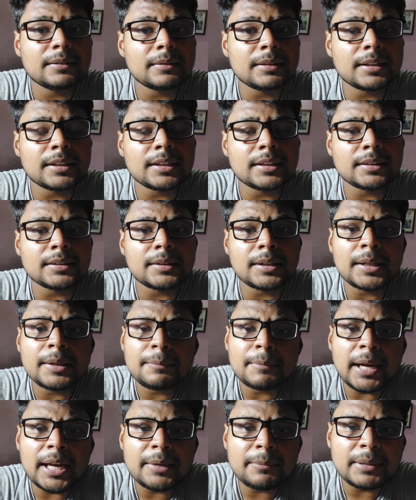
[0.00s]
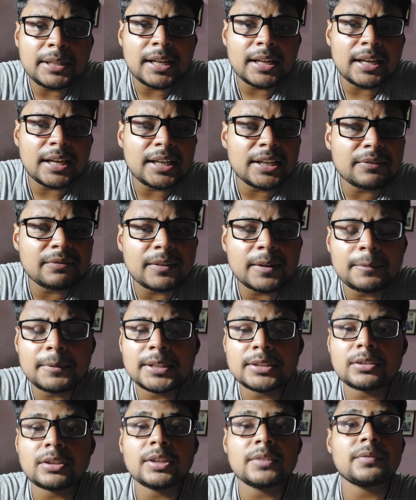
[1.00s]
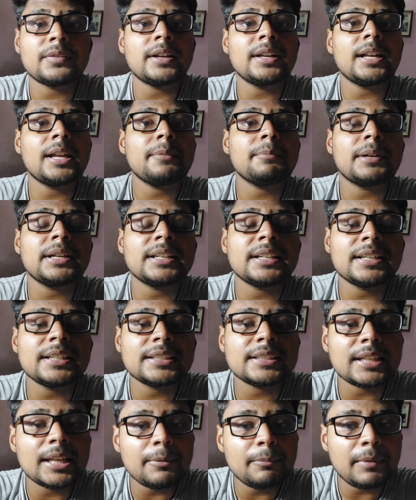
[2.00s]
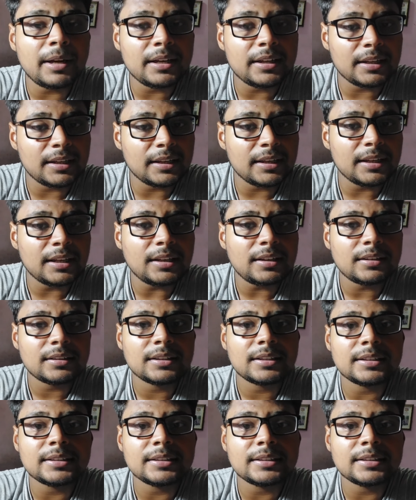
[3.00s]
they might be done at different place or different time, but it is immaterial.